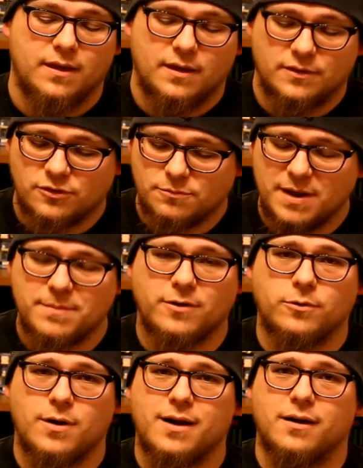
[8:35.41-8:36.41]
this is made by
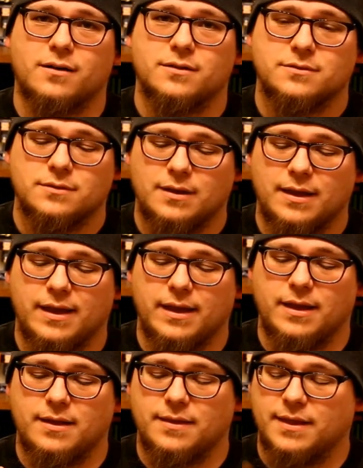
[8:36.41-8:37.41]
Rare.
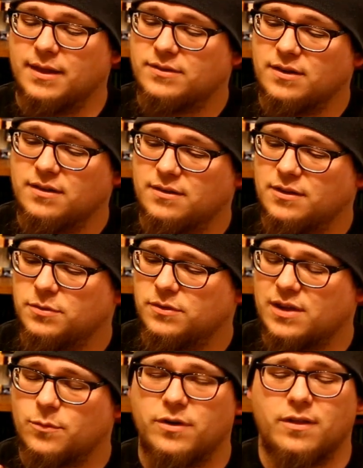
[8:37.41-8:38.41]
And this was
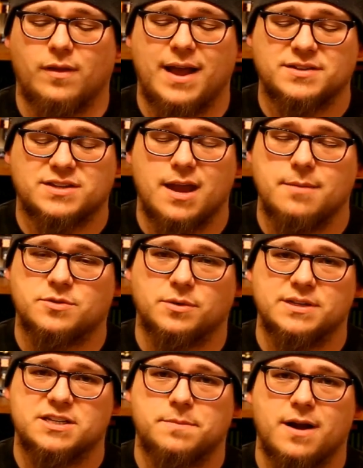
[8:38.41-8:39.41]
like one of the last games
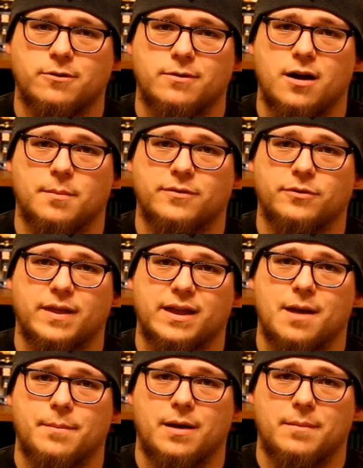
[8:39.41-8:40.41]
released by Rare before they
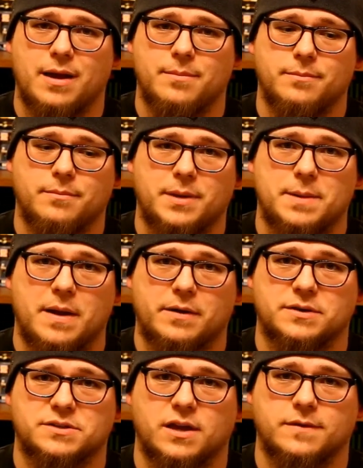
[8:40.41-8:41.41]
got bought by
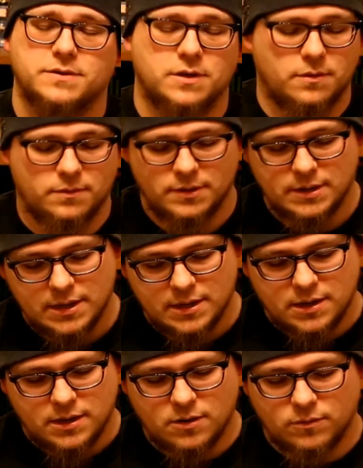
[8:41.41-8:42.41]
Microsoft. So,
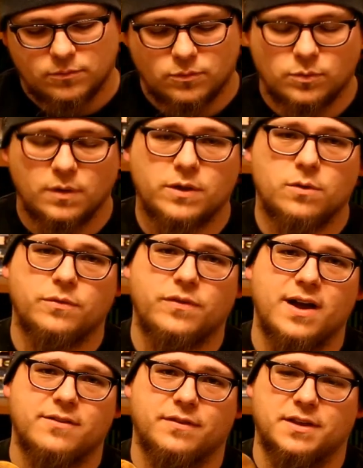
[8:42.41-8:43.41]
you know, really cool
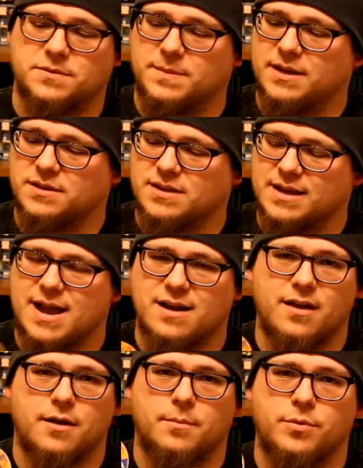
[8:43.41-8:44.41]
find for this because I got
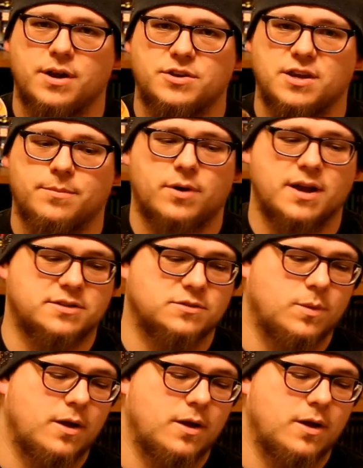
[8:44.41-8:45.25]
it on a pretty cheap price as